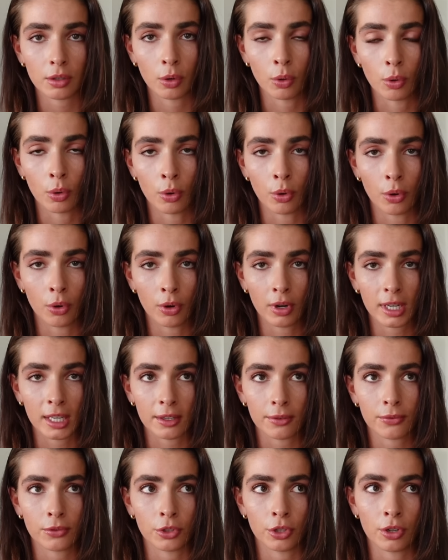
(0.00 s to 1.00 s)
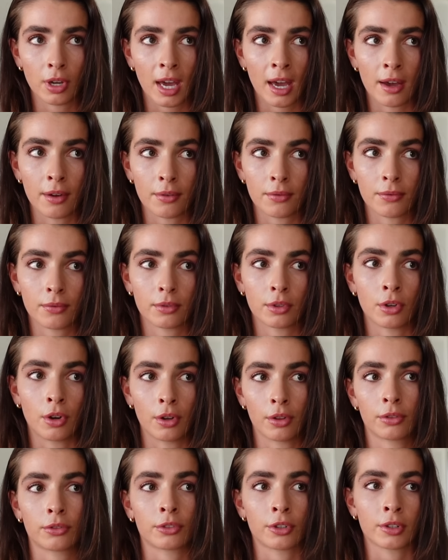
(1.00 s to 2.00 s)
or if you have
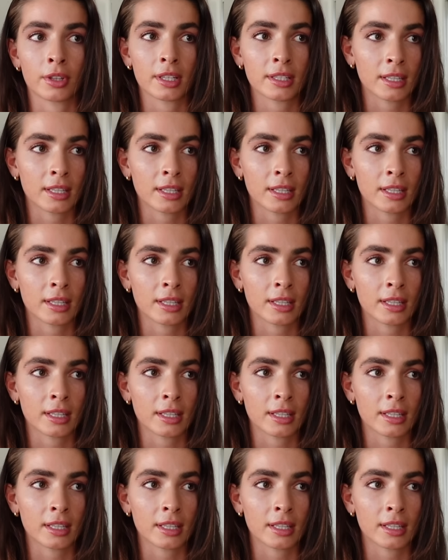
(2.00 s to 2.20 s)
gone through the